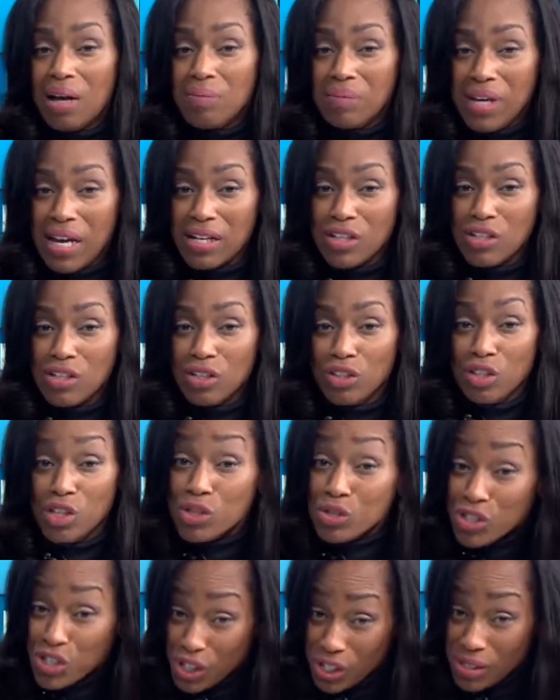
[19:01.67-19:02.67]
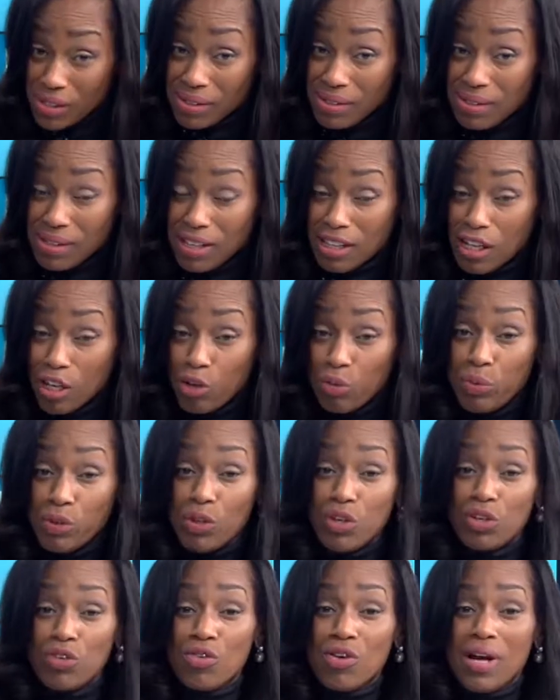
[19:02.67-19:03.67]
Up next, solutions and the
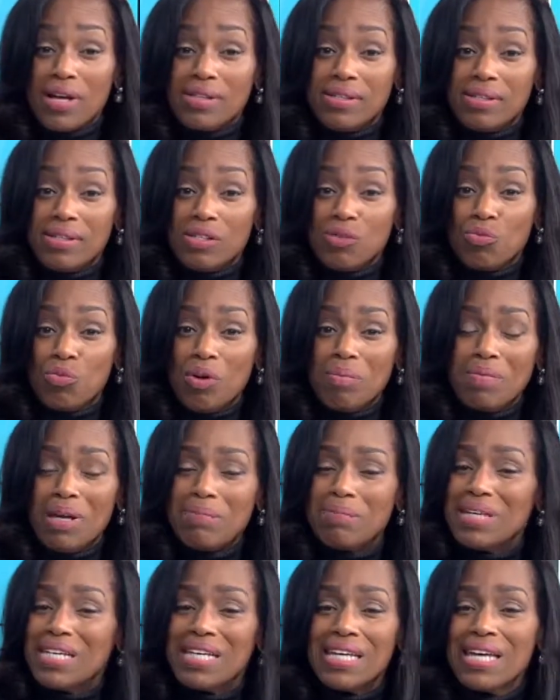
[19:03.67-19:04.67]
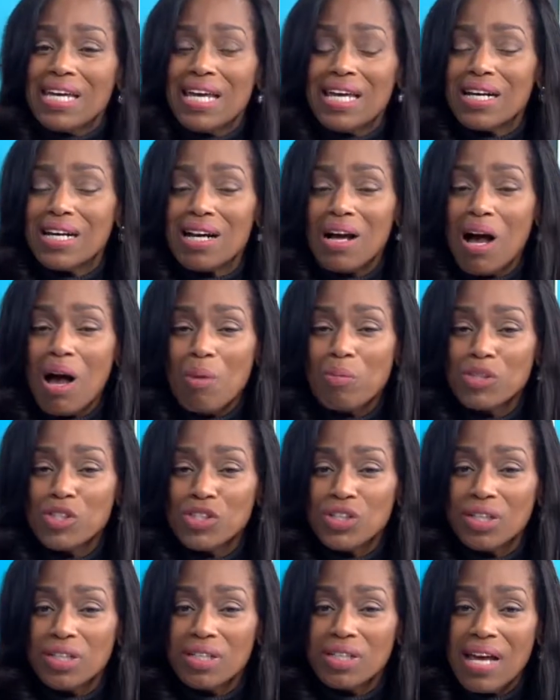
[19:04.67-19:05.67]
opioid crisis and what may be key in
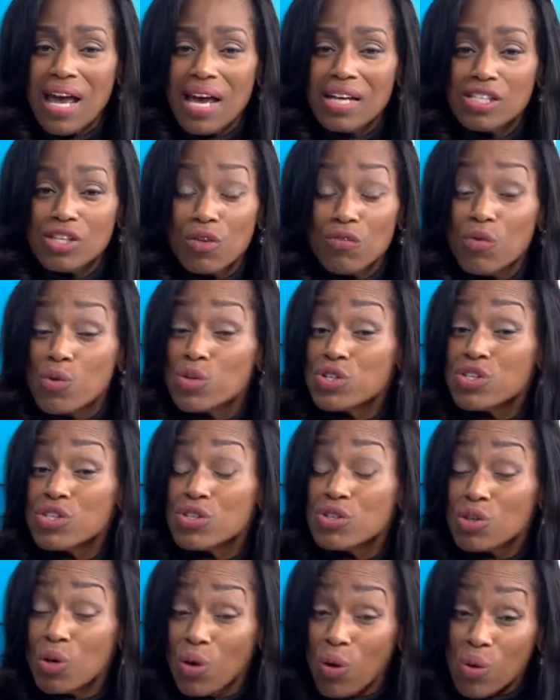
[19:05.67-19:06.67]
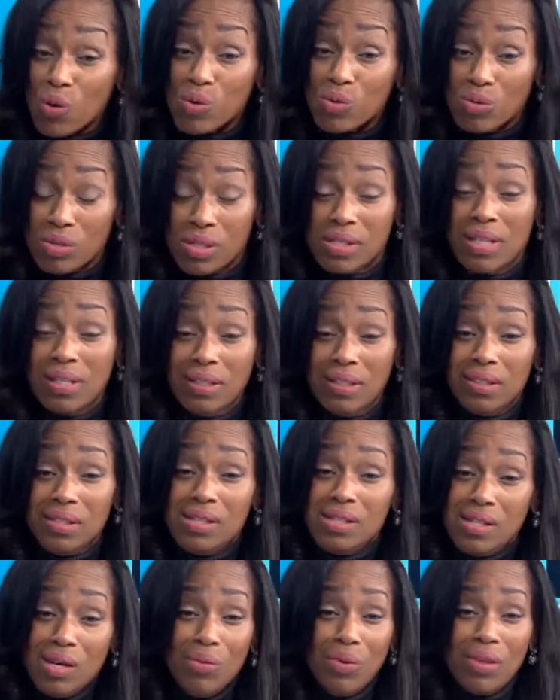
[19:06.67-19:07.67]
accomplishing the task force's goals.
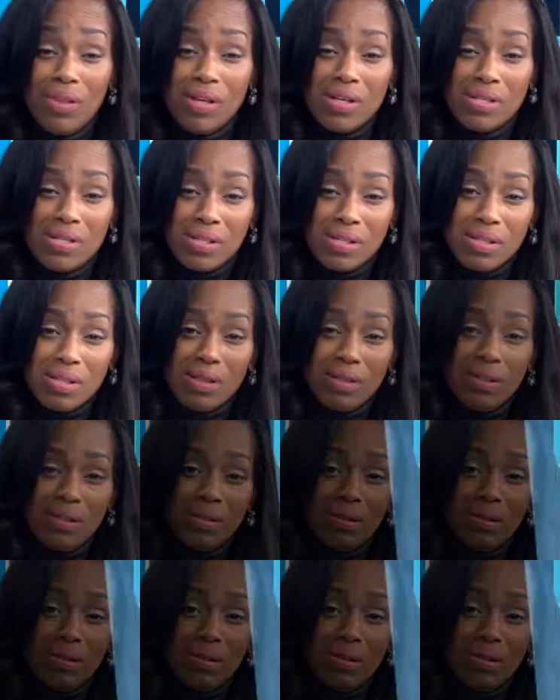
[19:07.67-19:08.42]
Stay with us.